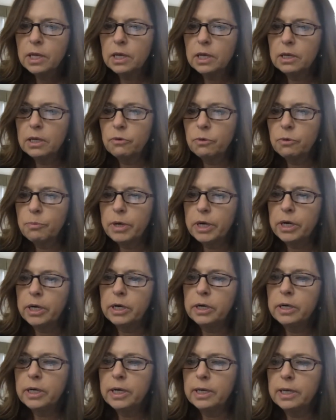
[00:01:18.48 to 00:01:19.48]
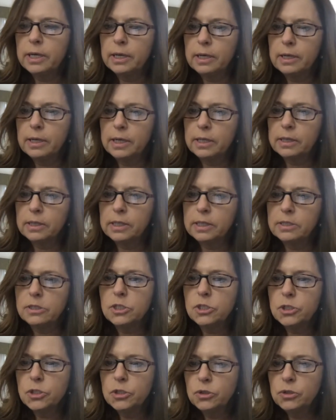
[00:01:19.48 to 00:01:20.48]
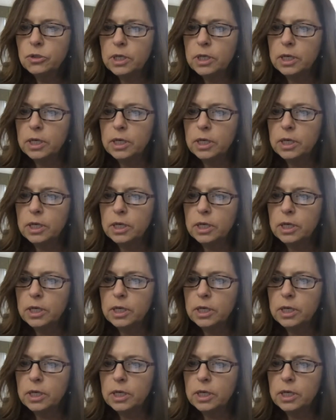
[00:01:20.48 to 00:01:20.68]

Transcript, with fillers: and Repair at, at the Institute